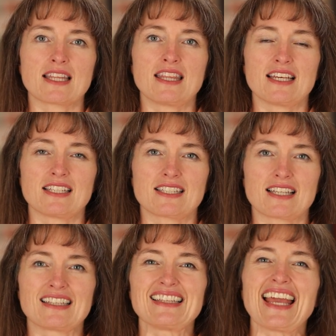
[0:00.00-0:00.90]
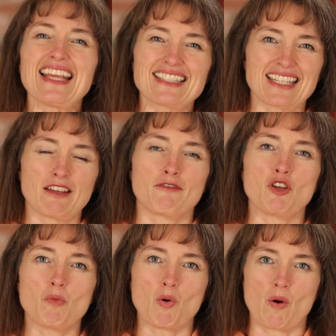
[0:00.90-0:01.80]
this lazy
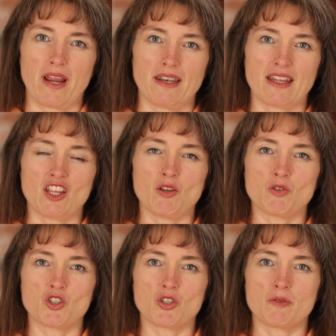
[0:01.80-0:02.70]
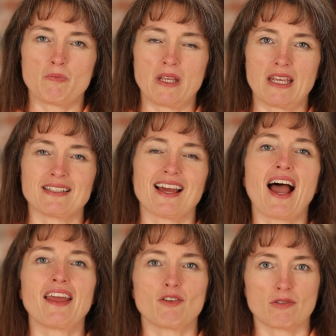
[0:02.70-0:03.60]
viewpoint that you should be
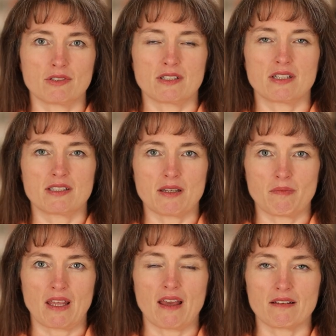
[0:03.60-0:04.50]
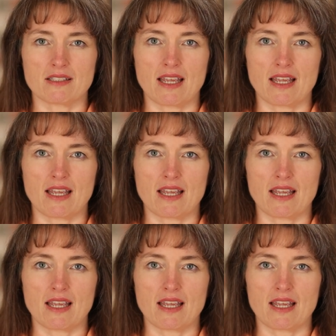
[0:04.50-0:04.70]
entitled to something else.